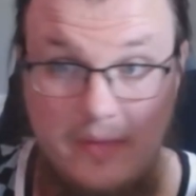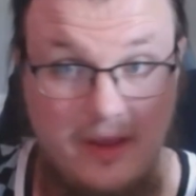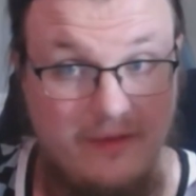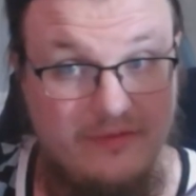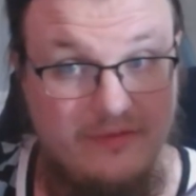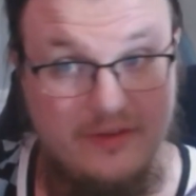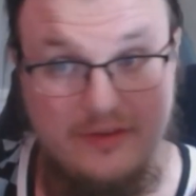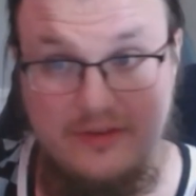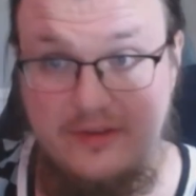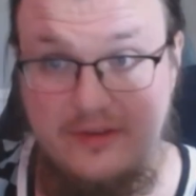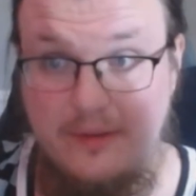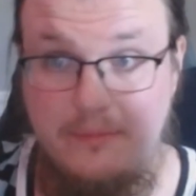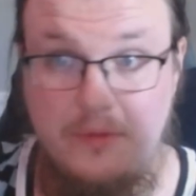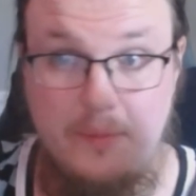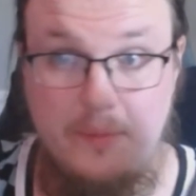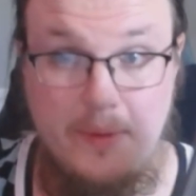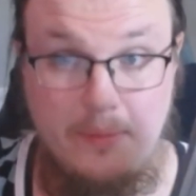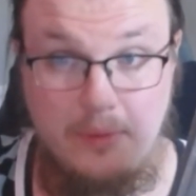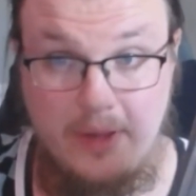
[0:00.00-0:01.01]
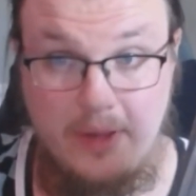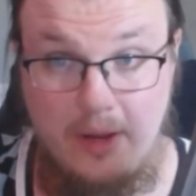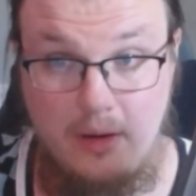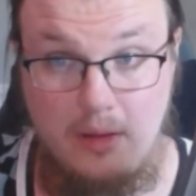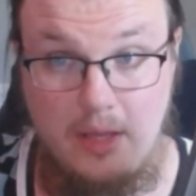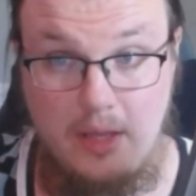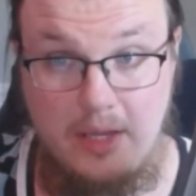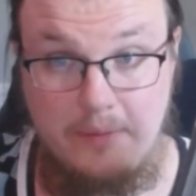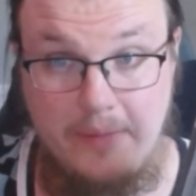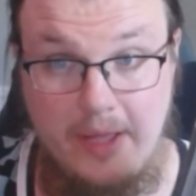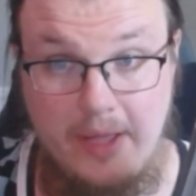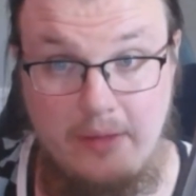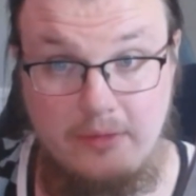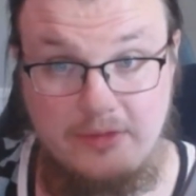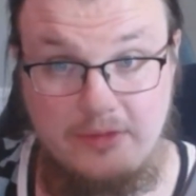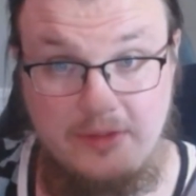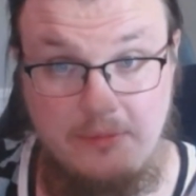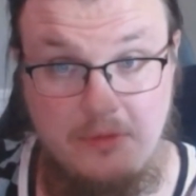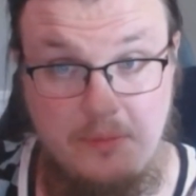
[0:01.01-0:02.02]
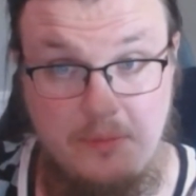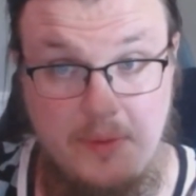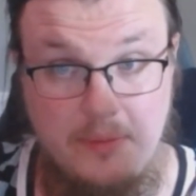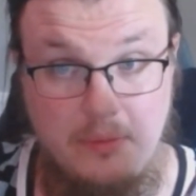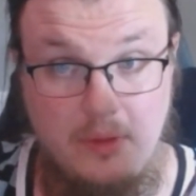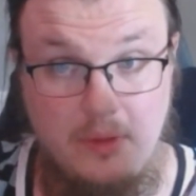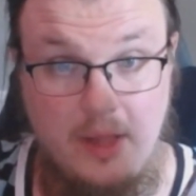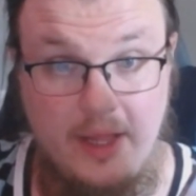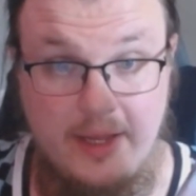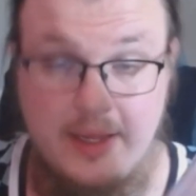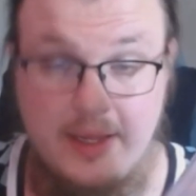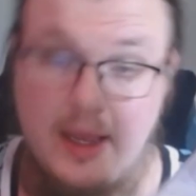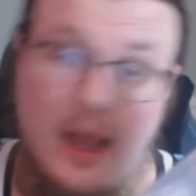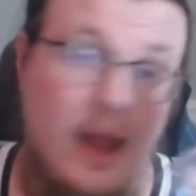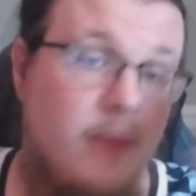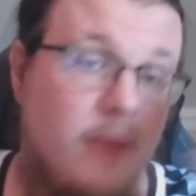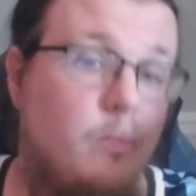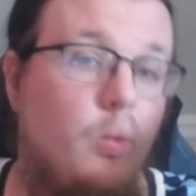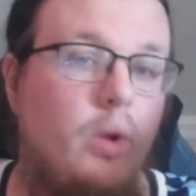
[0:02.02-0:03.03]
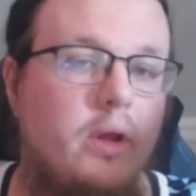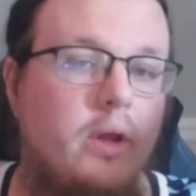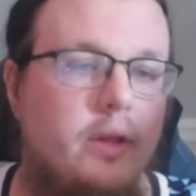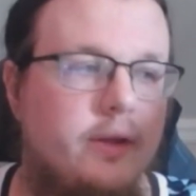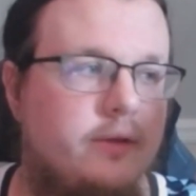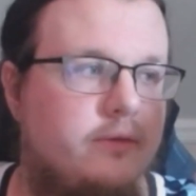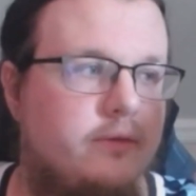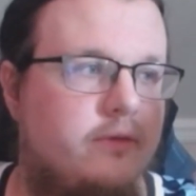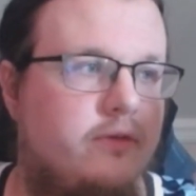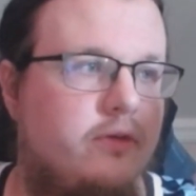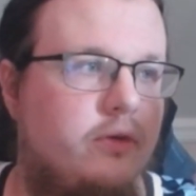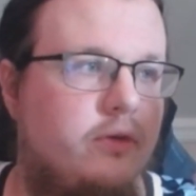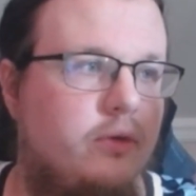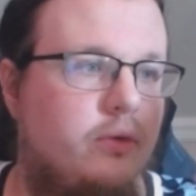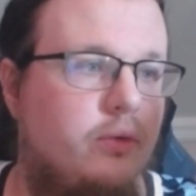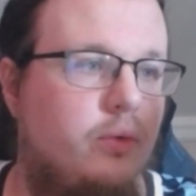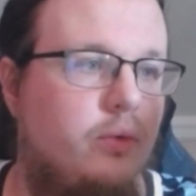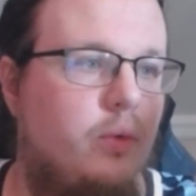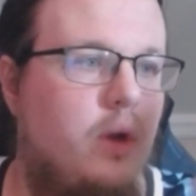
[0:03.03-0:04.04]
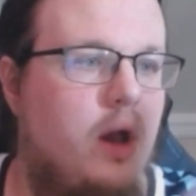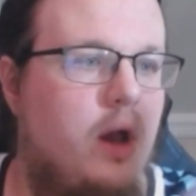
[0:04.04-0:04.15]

If this is something that people care a lot about or something that people like, I'm willing to